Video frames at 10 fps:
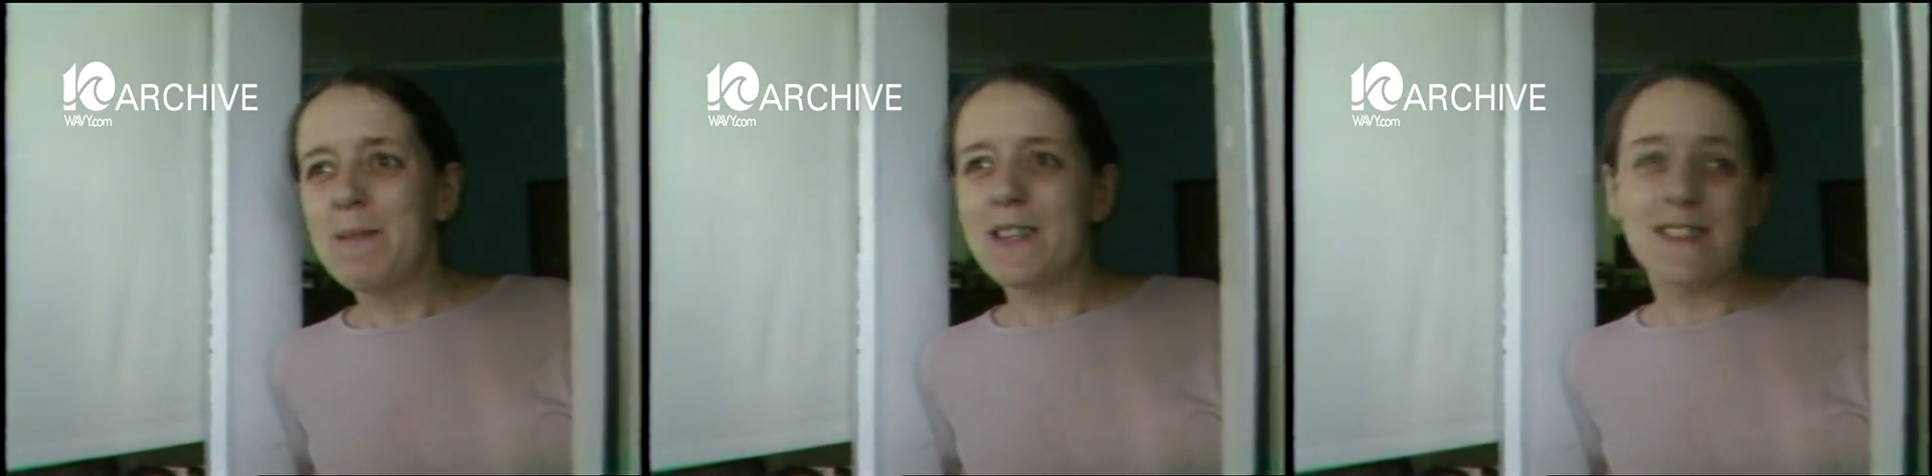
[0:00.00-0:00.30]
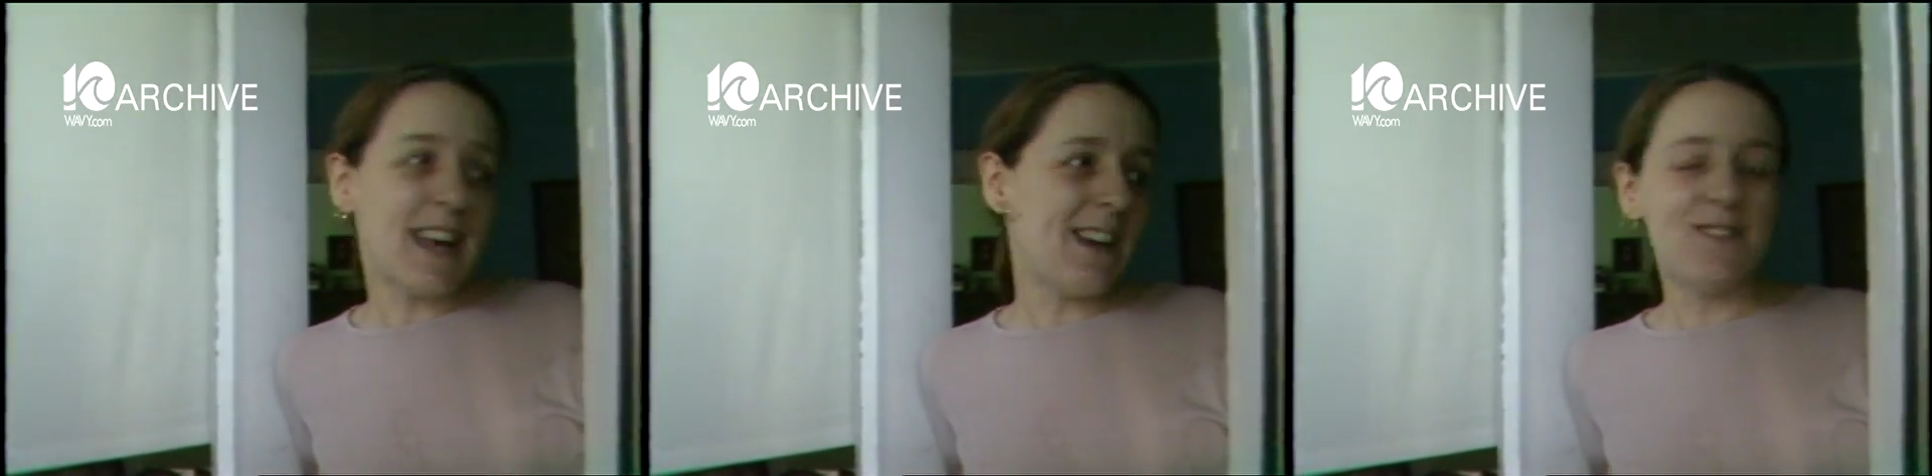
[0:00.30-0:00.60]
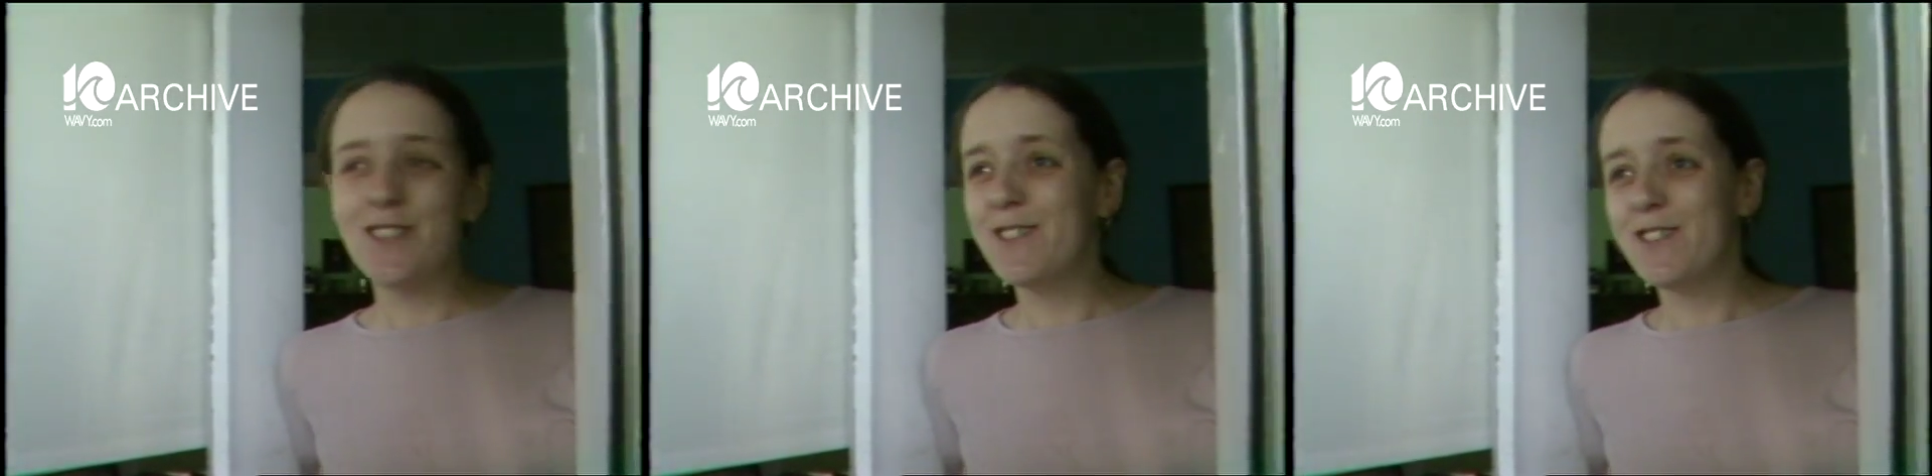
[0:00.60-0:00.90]
Because I
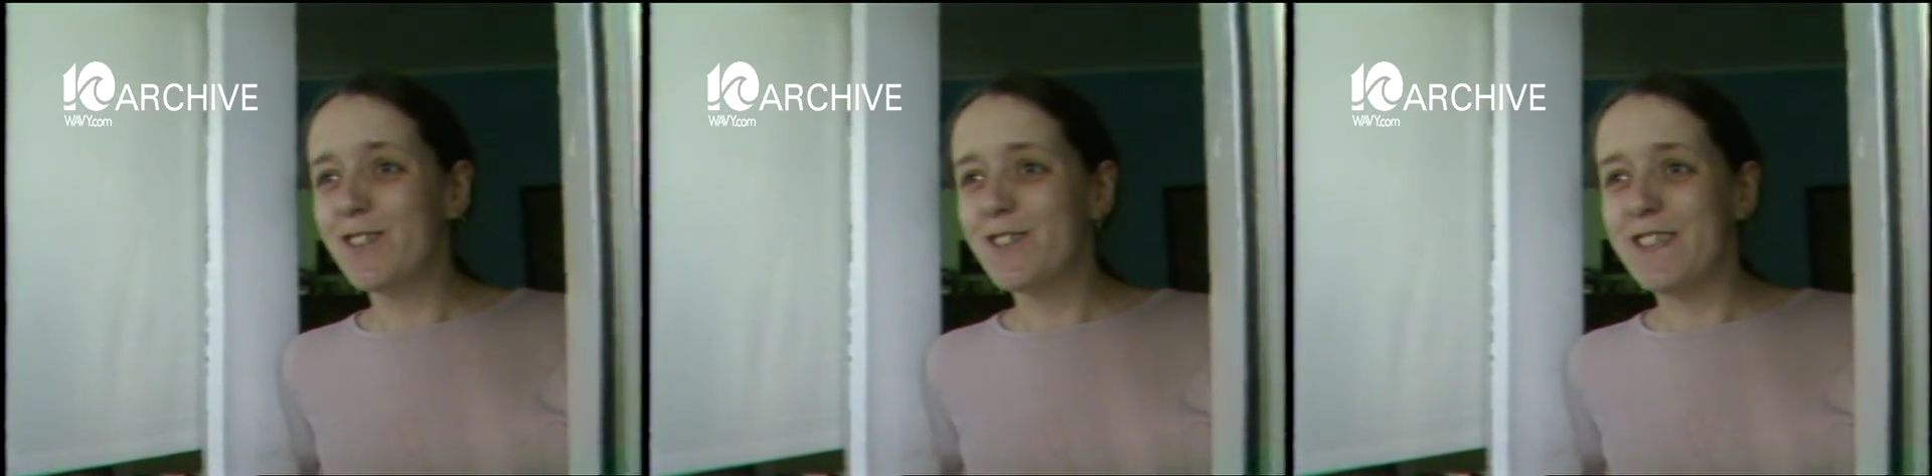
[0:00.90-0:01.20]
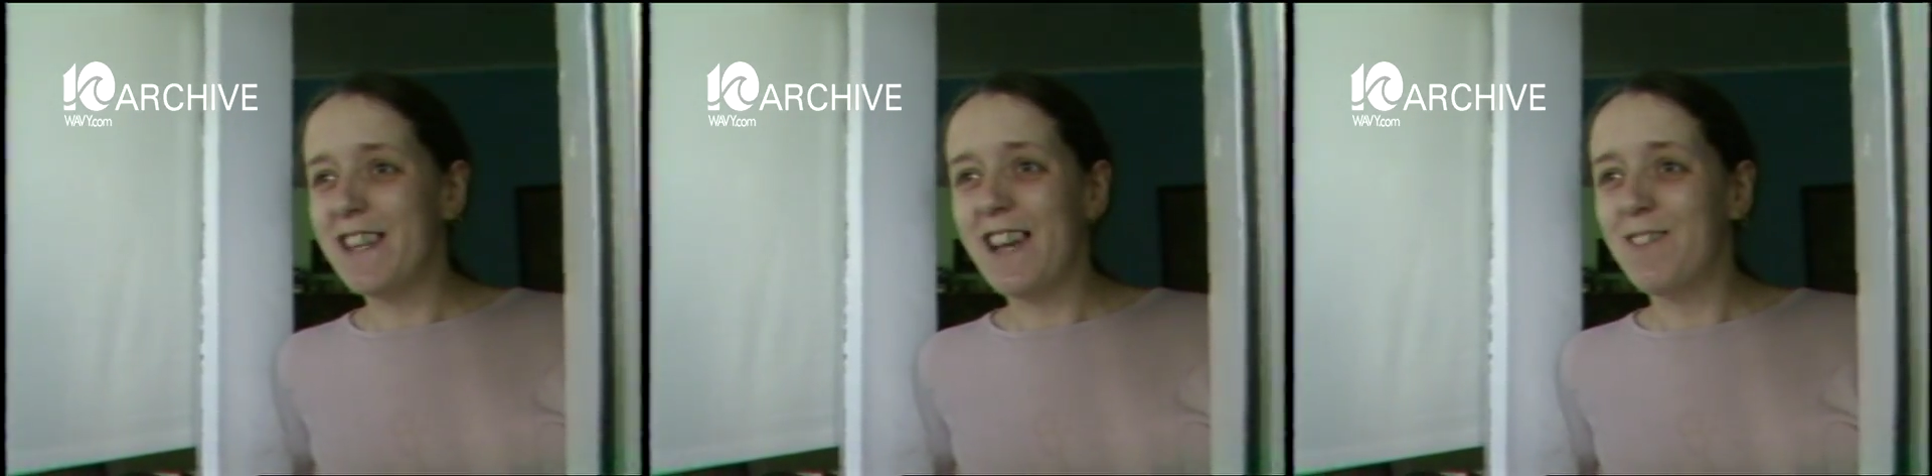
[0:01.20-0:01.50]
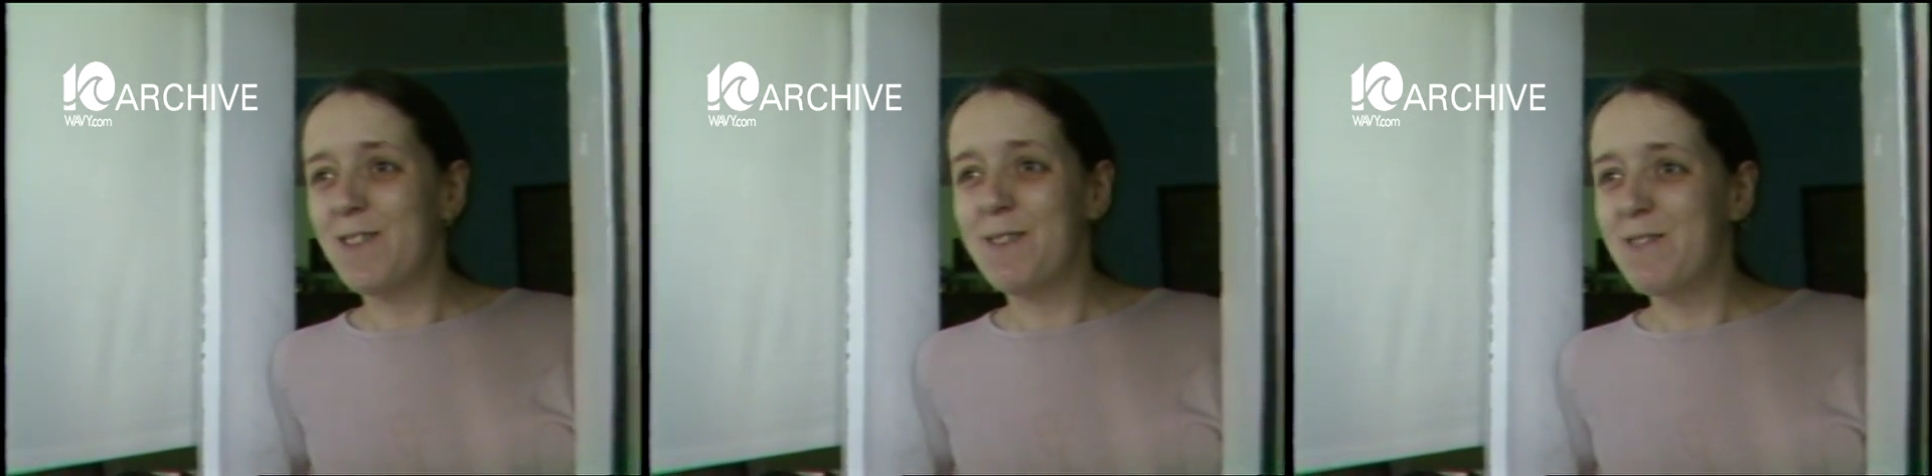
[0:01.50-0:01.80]
have two children that I
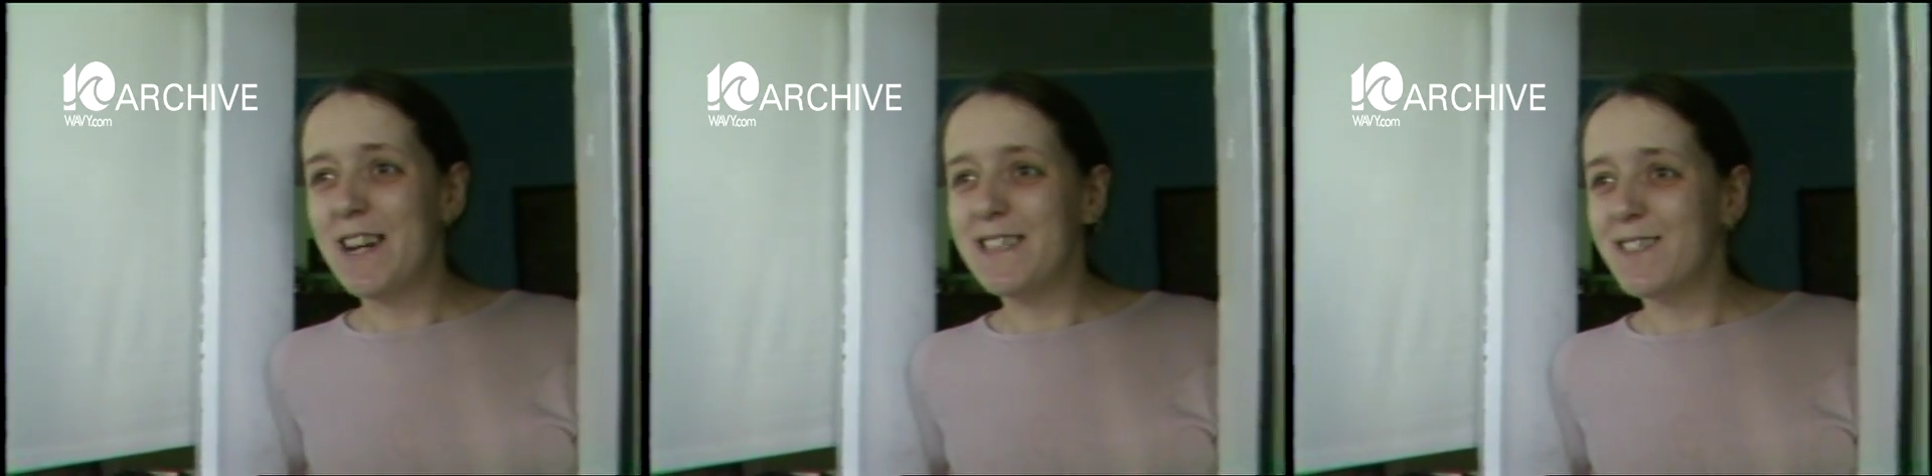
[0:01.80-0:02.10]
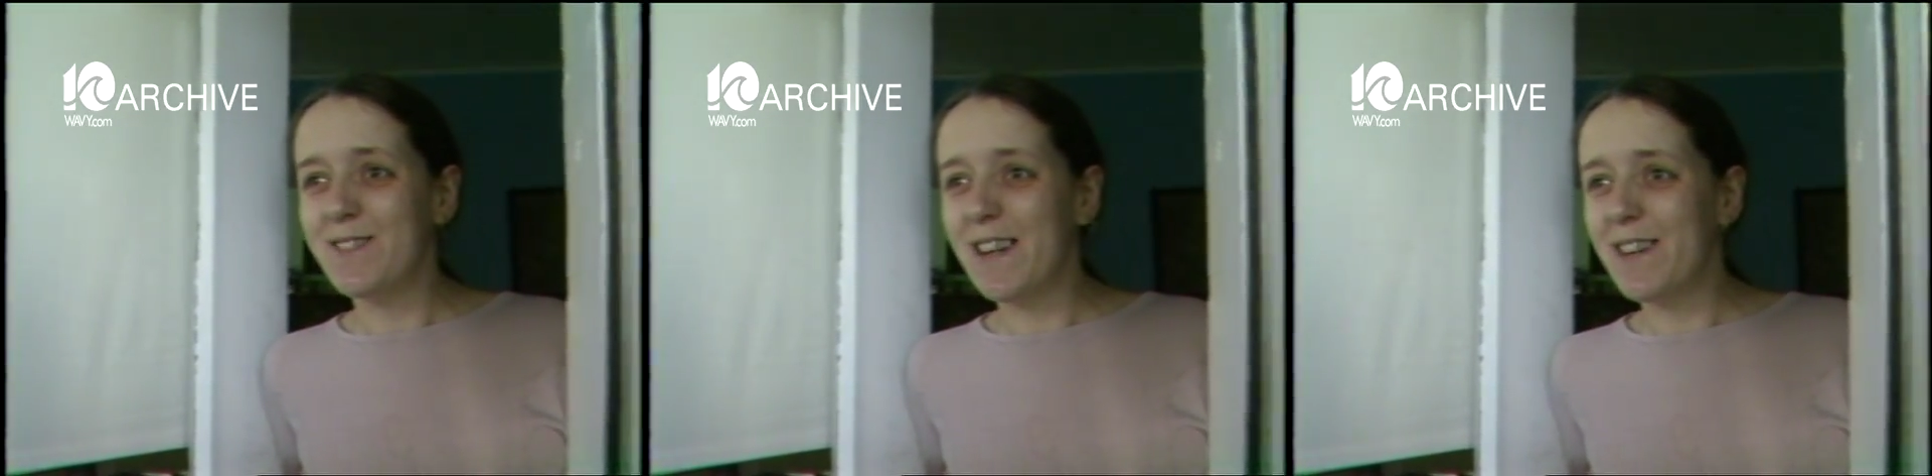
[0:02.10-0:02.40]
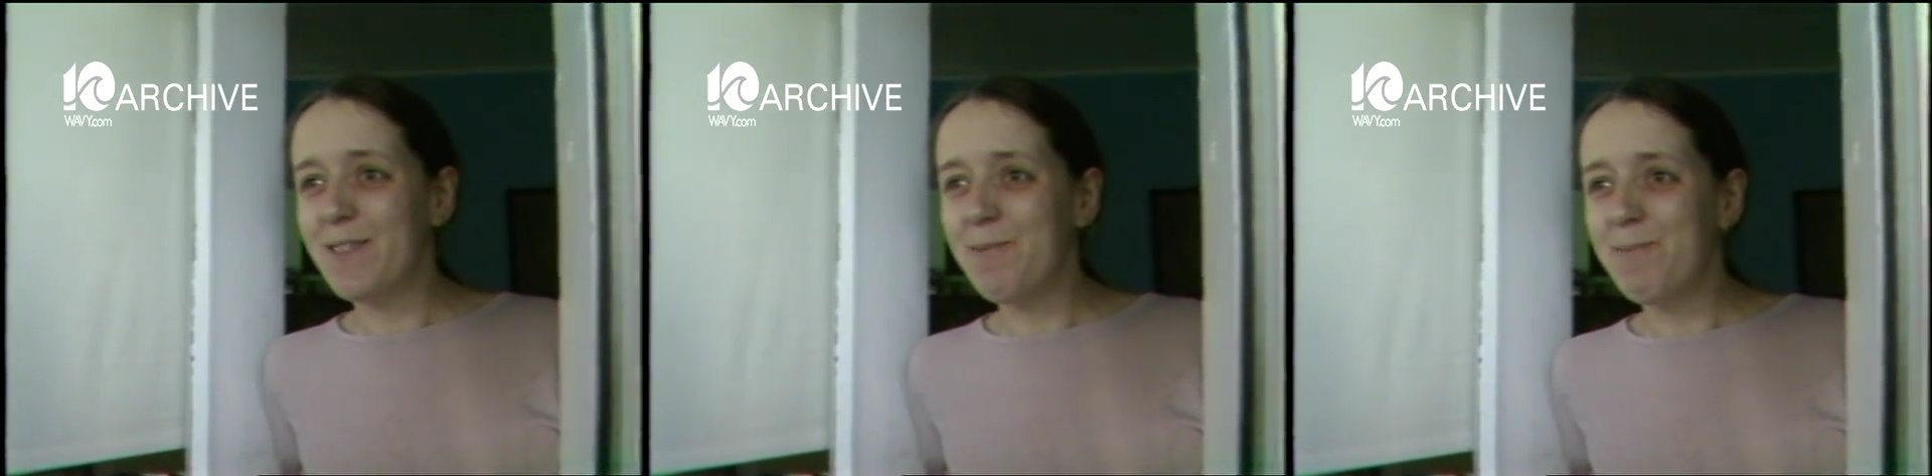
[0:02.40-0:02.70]

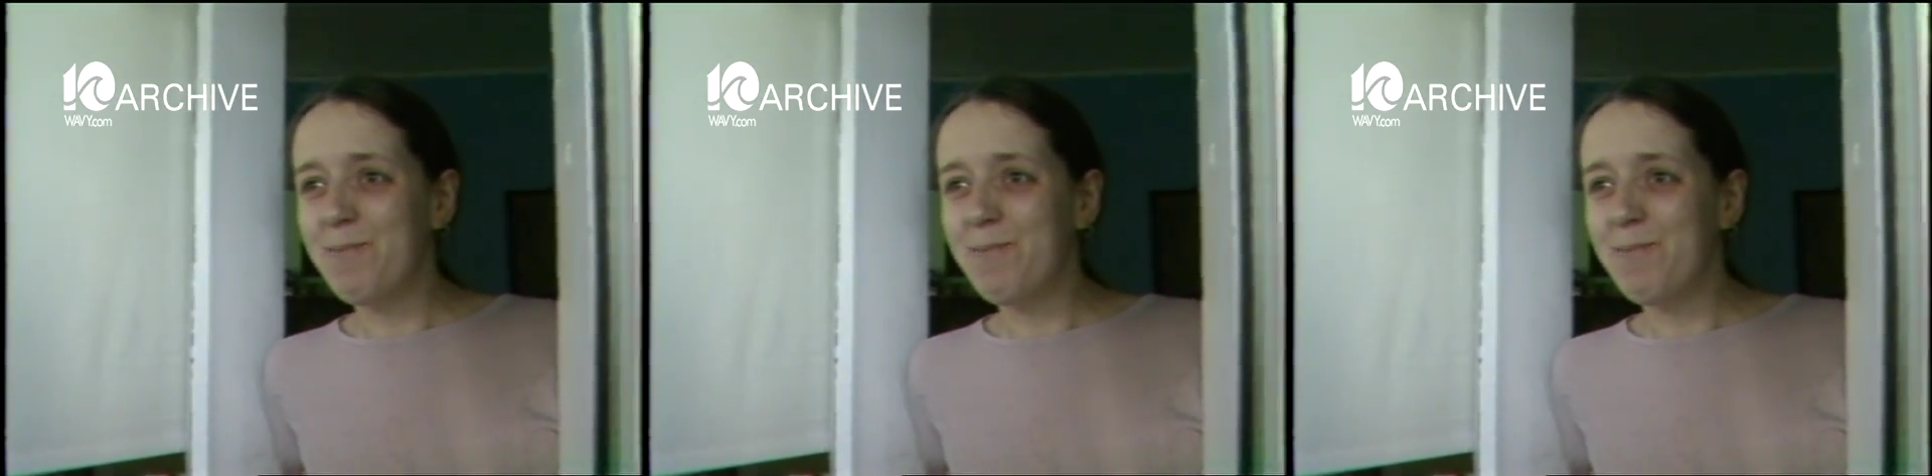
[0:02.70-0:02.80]
want to raise